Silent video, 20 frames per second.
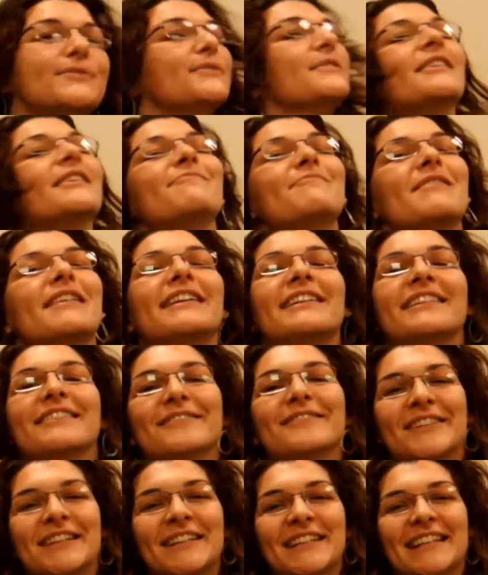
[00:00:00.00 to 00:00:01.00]
do something.
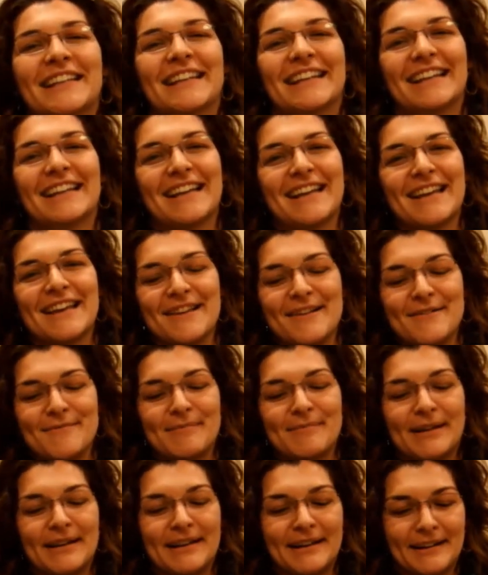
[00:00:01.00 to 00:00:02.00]

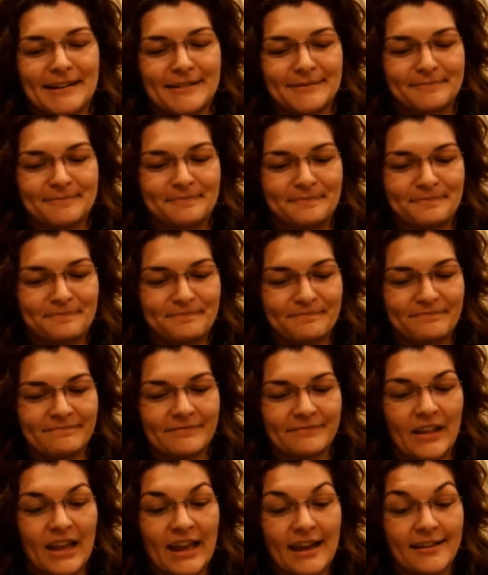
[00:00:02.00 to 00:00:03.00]
But
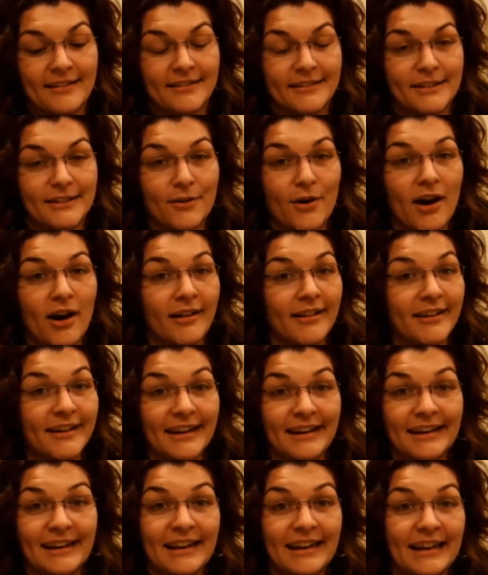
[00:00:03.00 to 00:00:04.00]
yeah. So
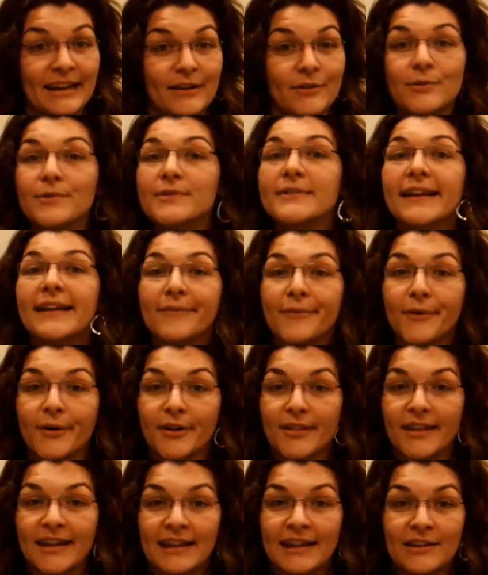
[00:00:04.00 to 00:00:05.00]
holiday knitting. Who's knit
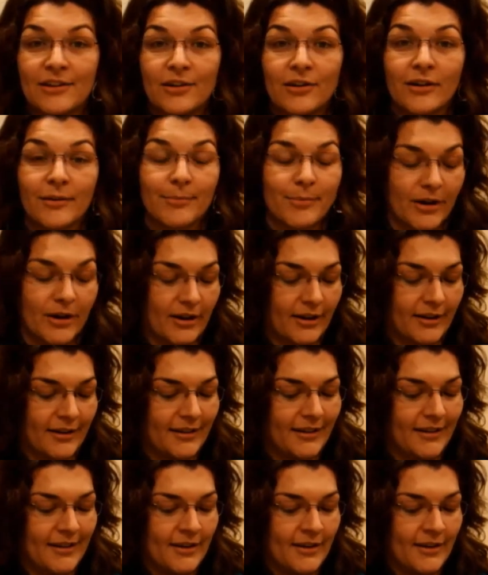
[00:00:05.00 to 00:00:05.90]
worthy in your book?